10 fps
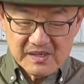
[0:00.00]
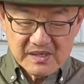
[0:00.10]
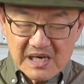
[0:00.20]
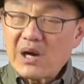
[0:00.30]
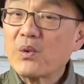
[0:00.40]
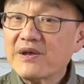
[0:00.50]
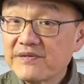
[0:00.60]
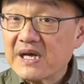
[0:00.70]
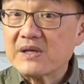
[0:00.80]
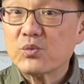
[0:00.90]

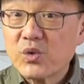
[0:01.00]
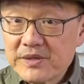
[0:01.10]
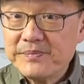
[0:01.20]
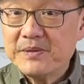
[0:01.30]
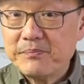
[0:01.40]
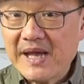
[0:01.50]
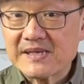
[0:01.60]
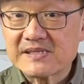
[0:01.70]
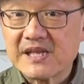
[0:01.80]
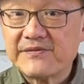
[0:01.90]
However, it would be
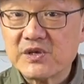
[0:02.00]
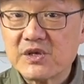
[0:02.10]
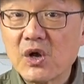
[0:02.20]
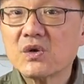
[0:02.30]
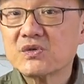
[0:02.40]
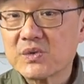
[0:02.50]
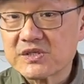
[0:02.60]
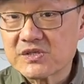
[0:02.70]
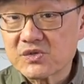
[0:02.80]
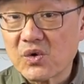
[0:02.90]
best if you go to a
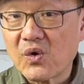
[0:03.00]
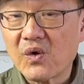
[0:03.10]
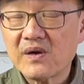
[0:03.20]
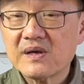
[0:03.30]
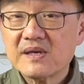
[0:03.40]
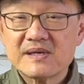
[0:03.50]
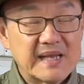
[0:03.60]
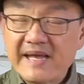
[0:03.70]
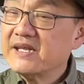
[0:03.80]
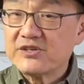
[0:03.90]
store
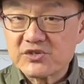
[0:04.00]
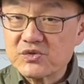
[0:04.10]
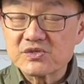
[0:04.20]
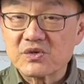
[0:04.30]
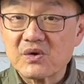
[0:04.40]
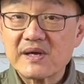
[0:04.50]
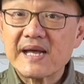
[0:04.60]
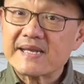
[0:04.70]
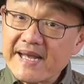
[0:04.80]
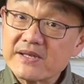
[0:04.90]
any shoe store
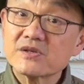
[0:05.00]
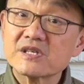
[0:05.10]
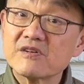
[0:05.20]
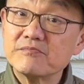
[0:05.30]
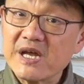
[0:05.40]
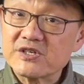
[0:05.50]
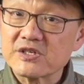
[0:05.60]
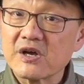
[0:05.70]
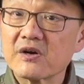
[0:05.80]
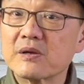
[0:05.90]
and get yourself
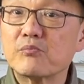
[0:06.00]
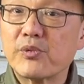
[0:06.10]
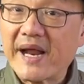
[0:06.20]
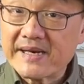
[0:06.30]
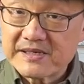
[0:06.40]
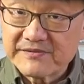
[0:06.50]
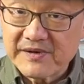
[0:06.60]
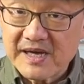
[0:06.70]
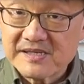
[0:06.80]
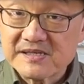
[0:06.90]
measured on a Brannock
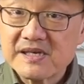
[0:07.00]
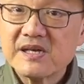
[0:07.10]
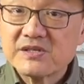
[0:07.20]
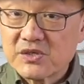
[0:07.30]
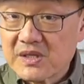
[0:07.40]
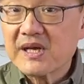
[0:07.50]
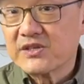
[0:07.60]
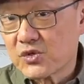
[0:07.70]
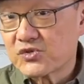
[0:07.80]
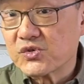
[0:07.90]
device to learn
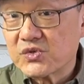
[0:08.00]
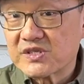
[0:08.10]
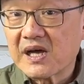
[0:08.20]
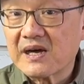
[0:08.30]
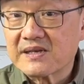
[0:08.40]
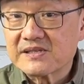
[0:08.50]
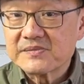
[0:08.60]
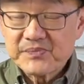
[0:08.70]
your true size.